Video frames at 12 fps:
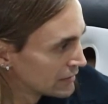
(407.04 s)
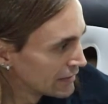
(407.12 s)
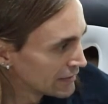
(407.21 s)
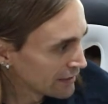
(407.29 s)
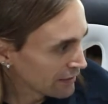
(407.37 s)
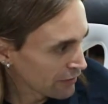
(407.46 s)

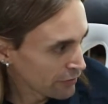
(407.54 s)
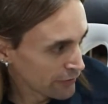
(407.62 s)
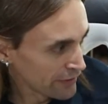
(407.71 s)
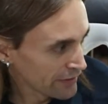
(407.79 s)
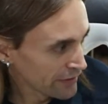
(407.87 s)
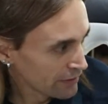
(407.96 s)
Another
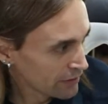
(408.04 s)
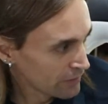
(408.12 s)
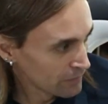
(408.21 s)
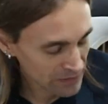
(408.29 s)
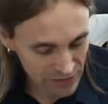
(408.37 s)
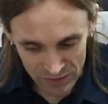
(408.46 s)
thing
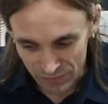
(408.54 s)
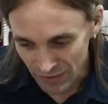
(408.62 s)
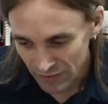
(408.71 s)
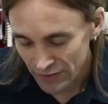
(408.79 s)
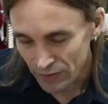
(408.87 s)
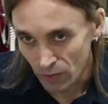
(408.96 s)
which is
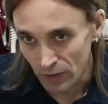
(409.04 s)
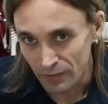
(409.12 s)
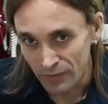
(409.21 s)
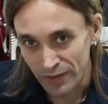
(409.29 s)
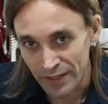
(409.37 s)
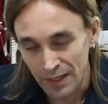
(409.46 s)
very annoying
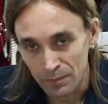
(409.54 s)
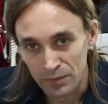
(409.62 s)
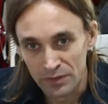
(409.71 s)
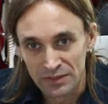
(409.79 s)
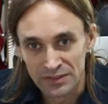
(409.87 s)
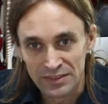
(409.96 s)
with the
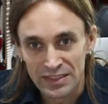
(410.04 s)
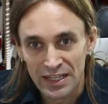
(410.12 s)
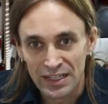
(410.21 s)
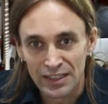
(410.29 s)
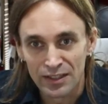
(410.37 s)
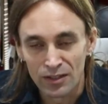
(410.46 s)
Kemper is
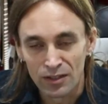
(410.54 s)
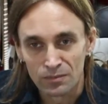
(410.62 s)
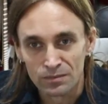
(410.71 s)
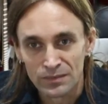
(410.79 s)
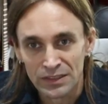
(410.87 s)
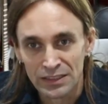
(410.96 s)
that
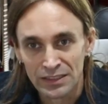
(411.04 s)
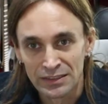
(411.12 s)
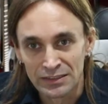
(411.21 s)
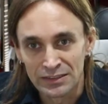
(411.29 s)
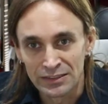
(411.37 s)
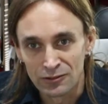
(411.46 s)

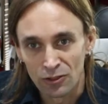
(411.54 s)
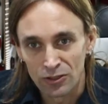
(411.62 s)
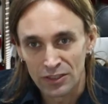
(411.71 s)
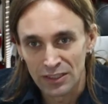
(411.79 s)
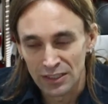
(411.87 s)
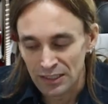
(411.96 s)
it's
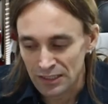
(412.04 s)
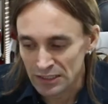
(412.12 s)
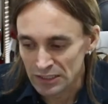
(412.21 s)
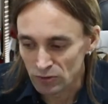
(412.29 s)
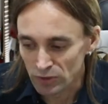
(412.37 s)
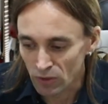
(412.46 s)
not
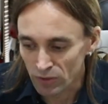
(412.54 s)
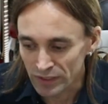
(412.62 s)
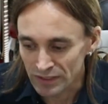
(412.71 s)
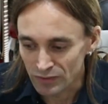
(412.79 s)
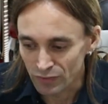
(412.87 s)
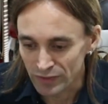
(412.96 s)
a recording
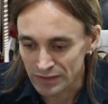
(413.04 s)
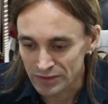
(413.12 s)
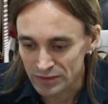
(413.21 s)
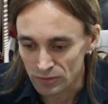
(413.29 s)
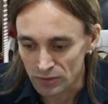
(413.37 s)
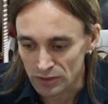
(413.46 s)

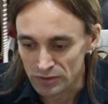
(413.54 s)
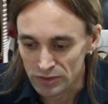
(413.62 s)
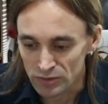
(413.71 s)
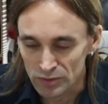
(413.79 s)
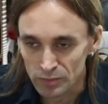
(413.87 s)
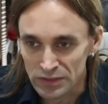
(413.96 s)
interface or a
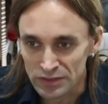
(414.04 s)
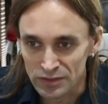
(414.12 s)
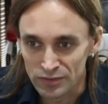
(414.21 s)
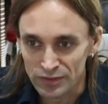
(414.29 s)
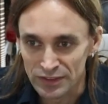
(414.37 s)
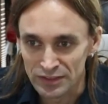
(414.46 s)
USB
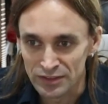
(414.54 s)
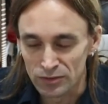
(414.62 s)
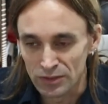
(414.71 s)
interface.